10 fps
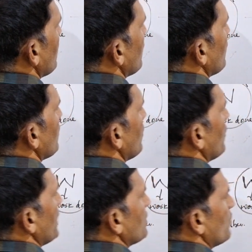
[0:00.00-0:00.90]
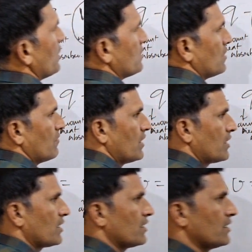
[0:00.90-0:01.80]
or non-expansion
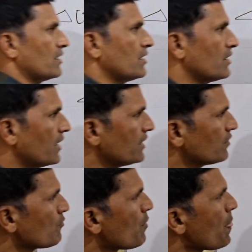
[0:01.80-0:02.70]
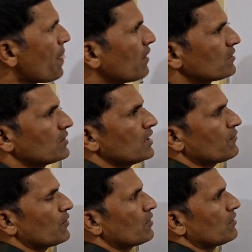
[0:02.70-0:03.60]
work. Right? So
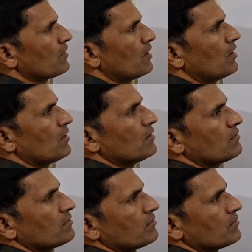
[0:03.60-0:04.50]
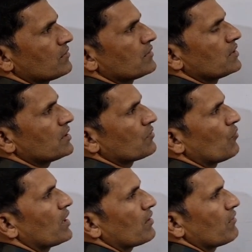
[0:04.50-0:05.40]
therefore, this
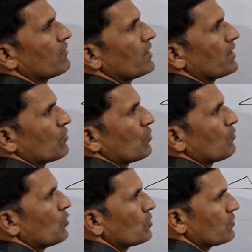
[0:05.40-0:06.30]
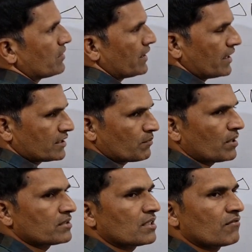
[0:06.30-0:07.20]
work we will include both
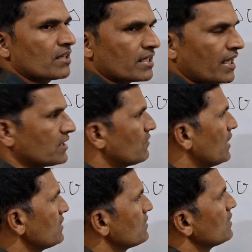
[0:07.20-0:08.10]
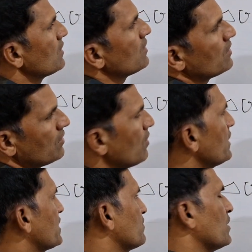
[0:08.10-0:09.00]
expansion work as well as
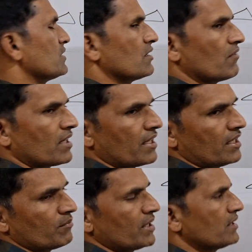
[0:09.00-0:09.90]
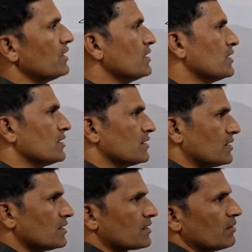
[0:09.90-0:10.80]
non-expansion work done by the
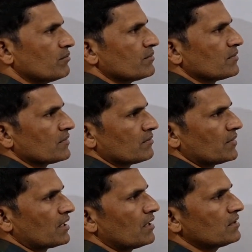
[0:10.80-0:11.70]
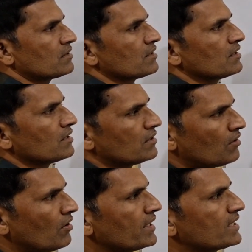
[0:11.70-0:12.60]
system, because
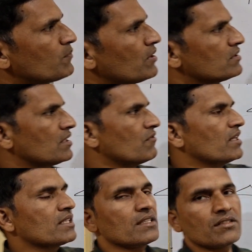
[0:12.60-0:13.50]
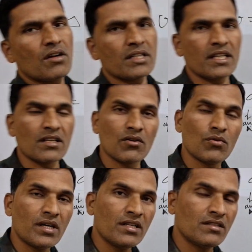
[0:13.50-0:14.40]
non-expansion work is not included